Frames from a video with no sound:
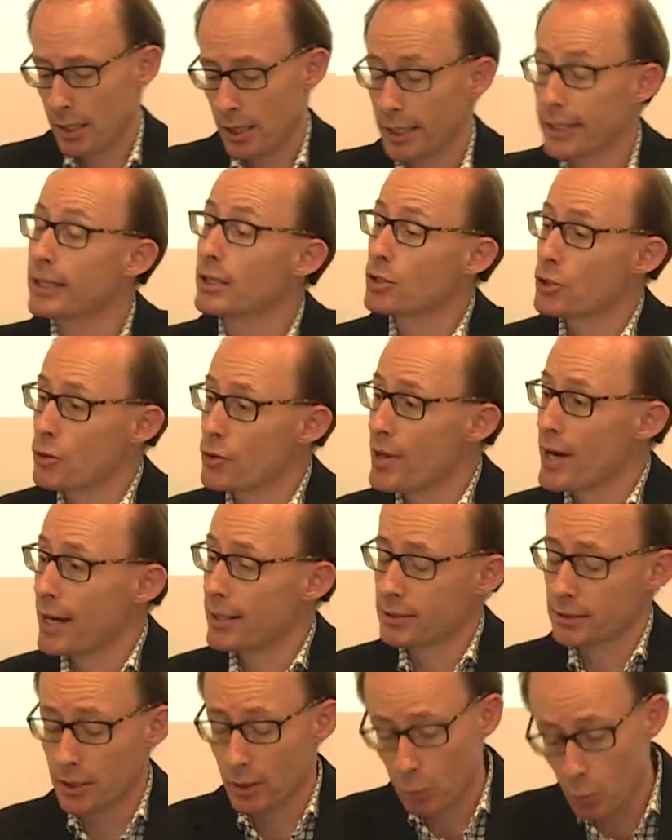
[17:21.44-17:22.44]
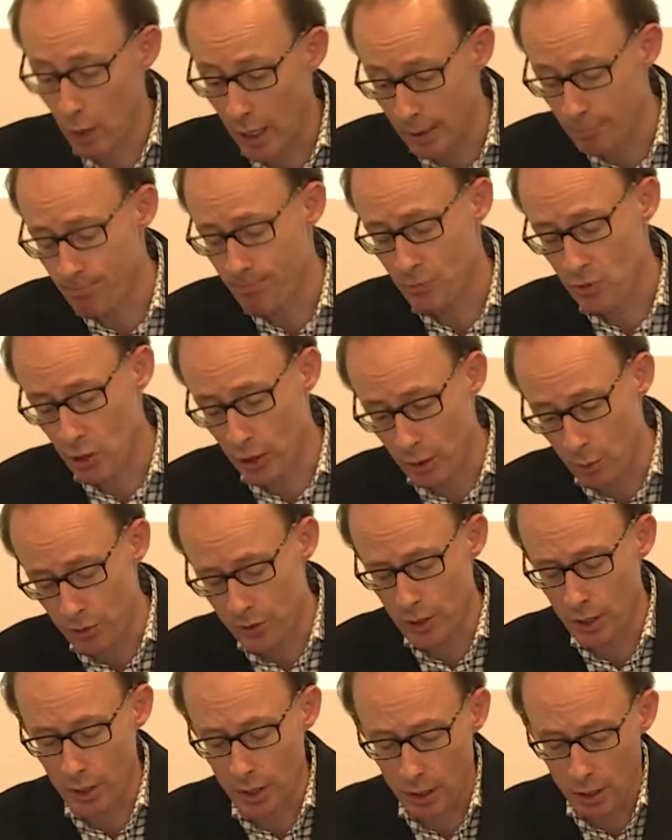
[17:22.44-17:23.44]
in 2001. So there
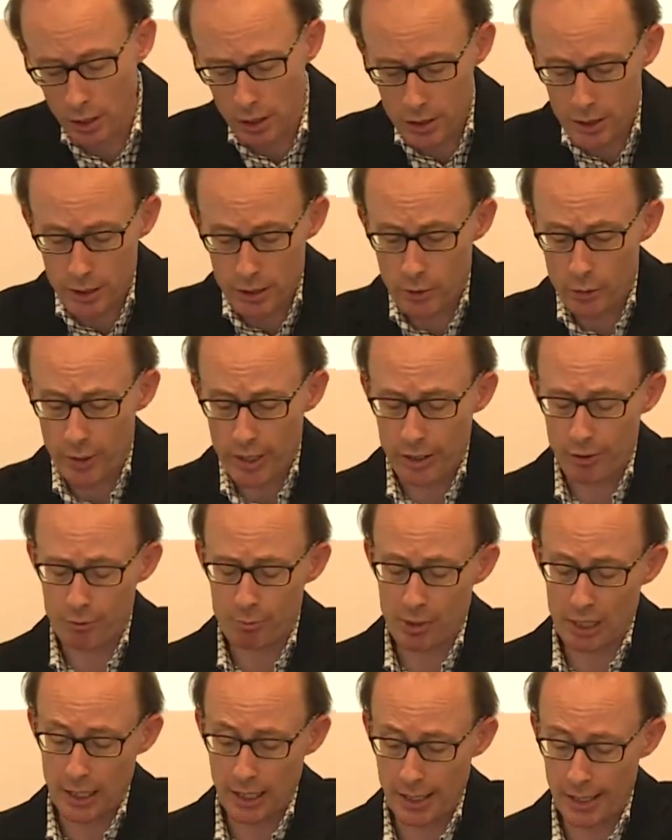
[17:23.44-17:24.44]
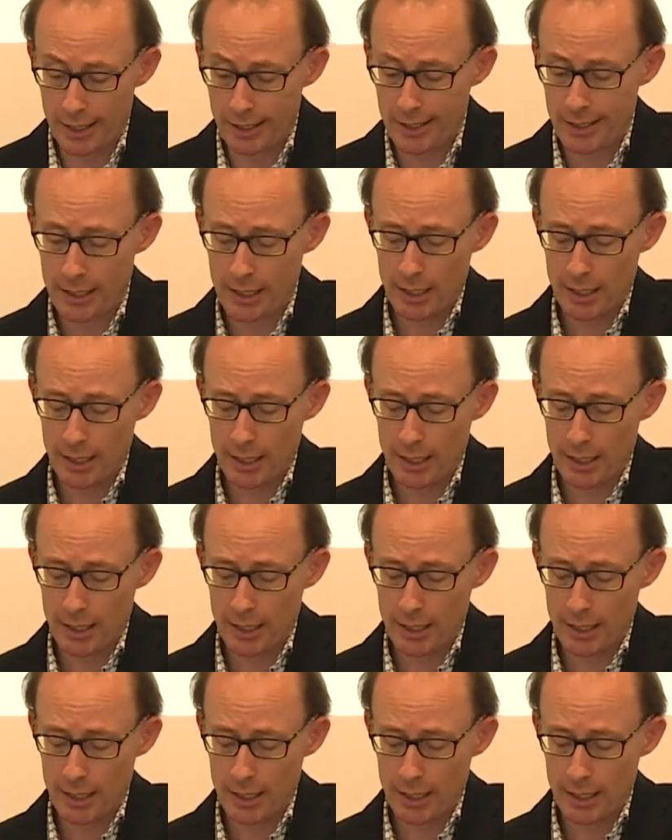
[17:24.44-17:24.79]
was a continuity of prior